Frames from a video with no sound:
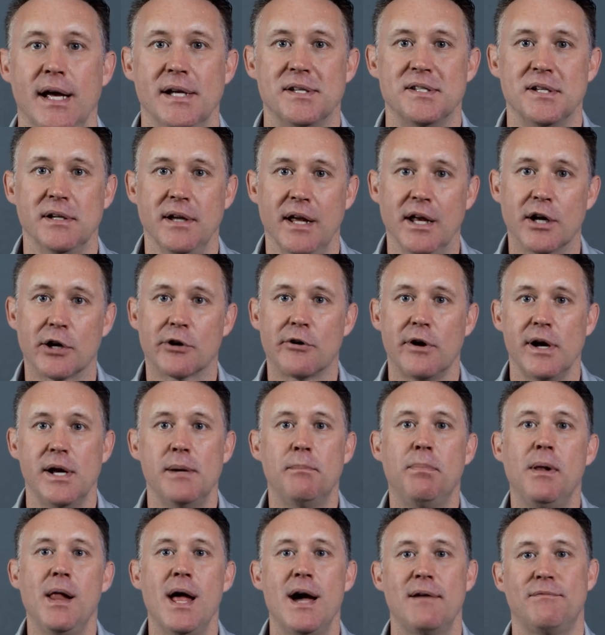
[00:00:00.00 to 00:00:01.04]
It's an
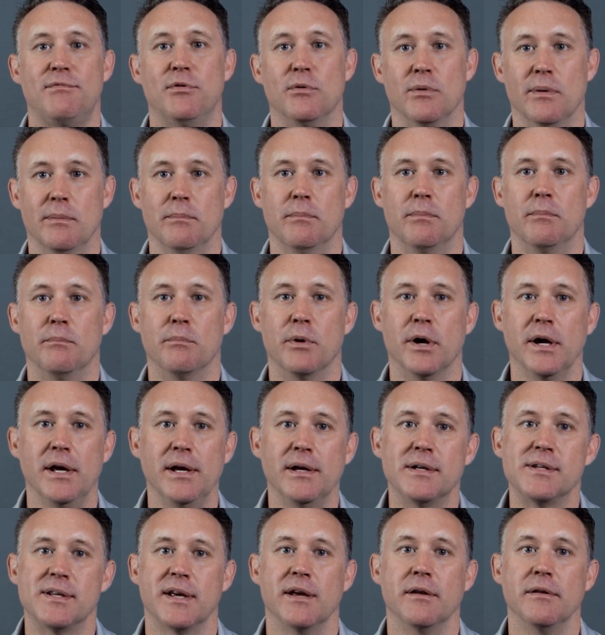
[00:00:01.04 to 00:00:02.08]
integrated platform
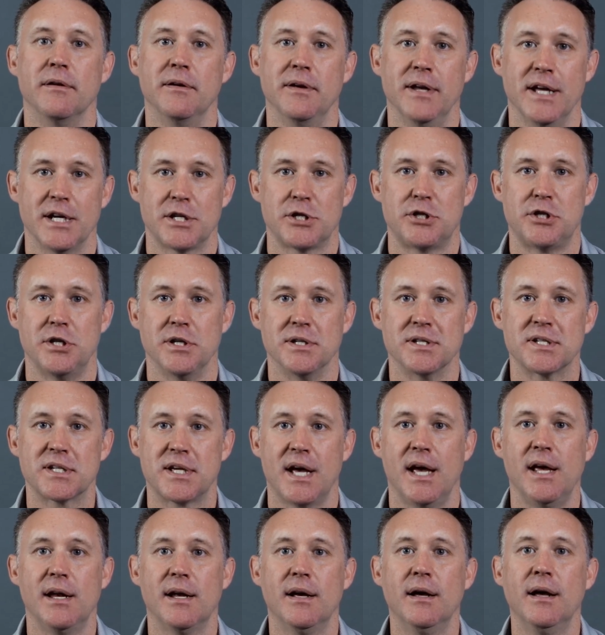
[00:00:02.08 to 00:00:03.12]
bringing together next-gen
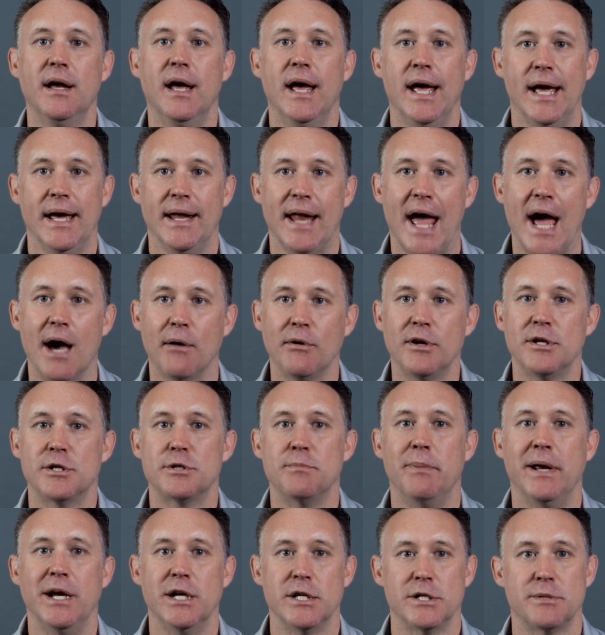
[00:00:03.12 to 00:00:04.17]
SCADA and
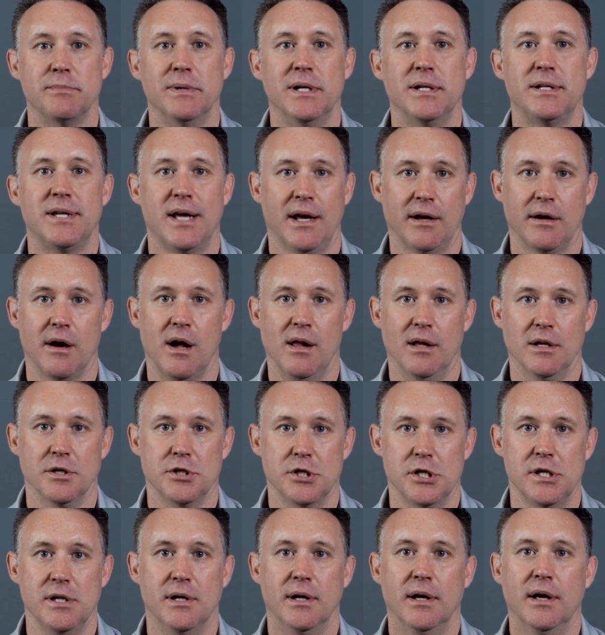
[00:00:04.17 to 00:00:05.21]
outage management
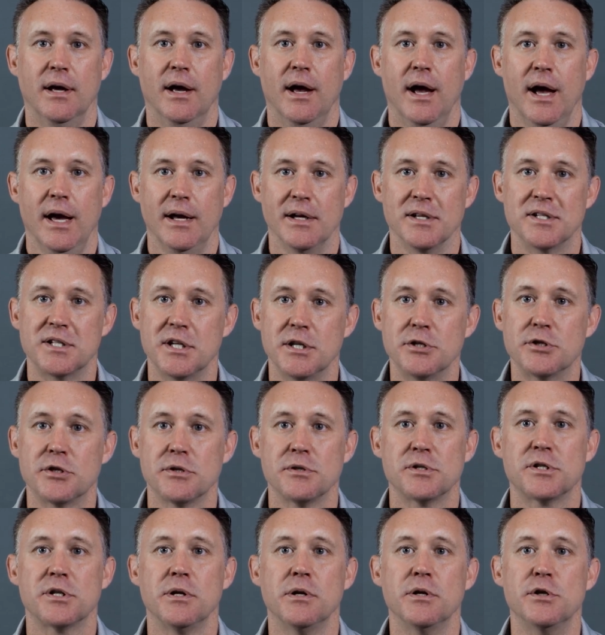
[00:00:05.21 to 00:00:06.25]
technology, an
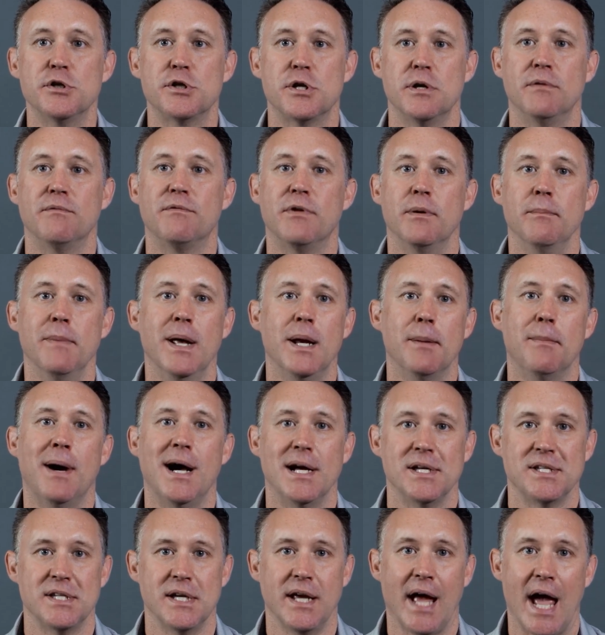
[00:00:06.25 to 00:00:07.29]
essential solution for
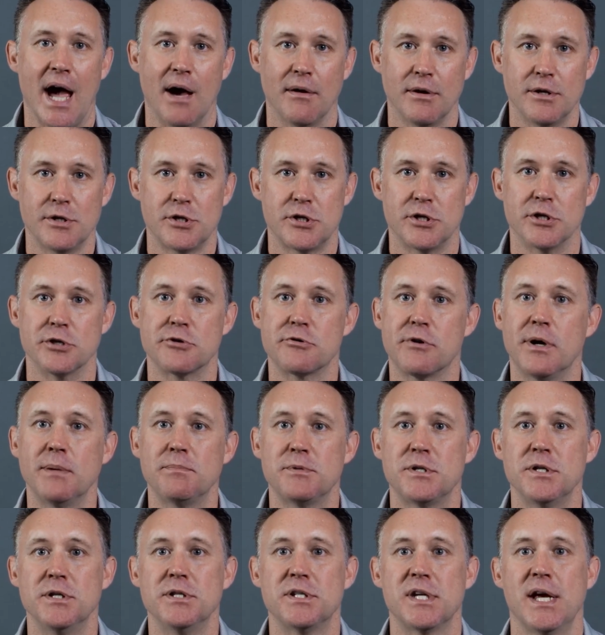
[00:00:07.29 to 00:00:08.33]
minimizing outage
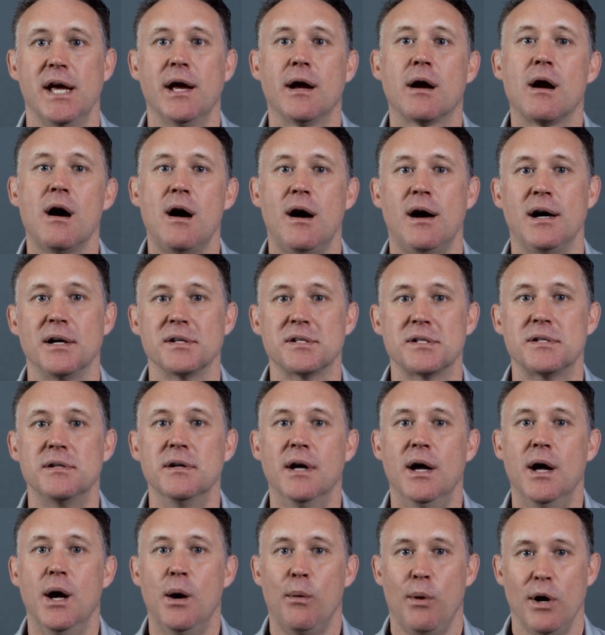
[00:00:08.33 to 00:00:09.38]
disruptions and
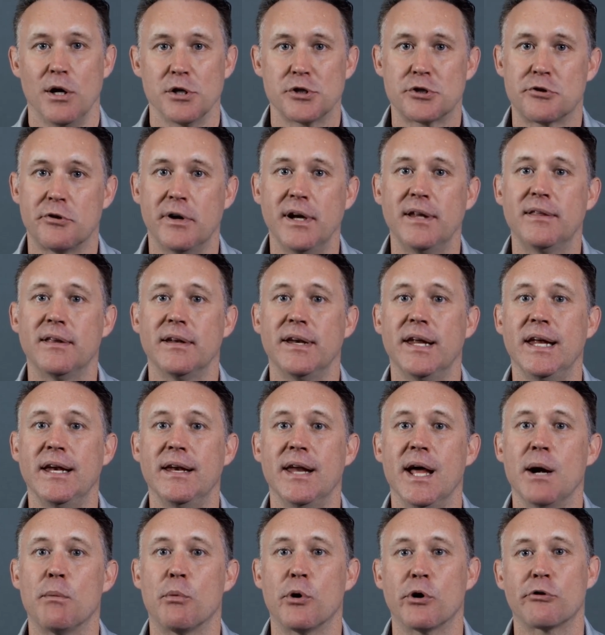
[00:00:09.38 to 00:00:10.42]
costs while
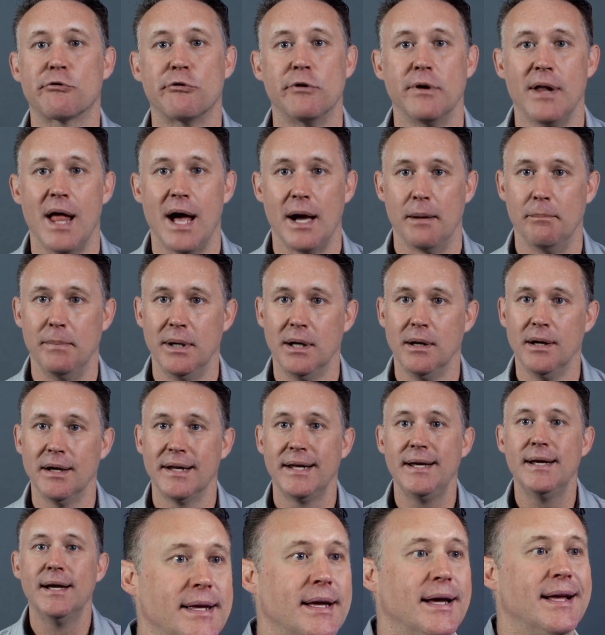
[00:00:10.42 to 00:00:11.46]
strengthening network
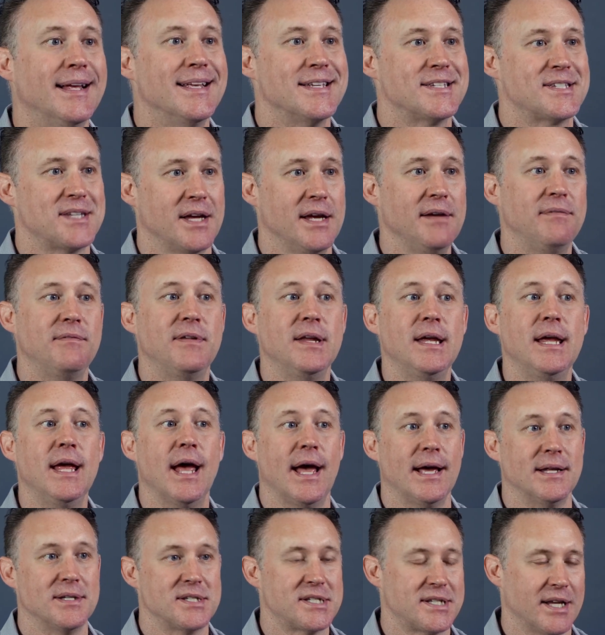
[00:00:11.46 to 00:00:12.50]
reliability, safety,
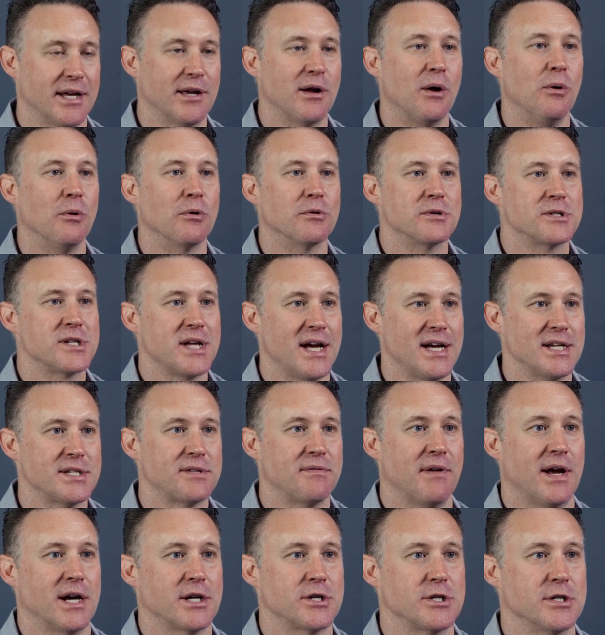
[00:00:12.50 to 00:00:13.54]
and stakeholder
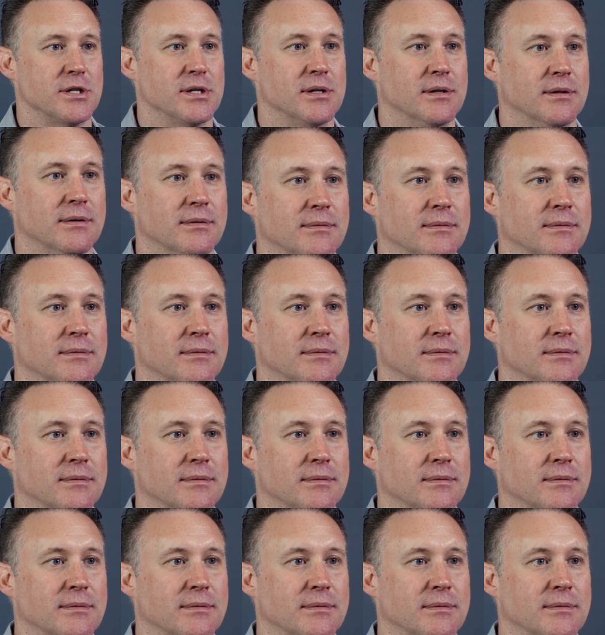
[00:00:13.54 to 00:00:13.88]
satisfaction.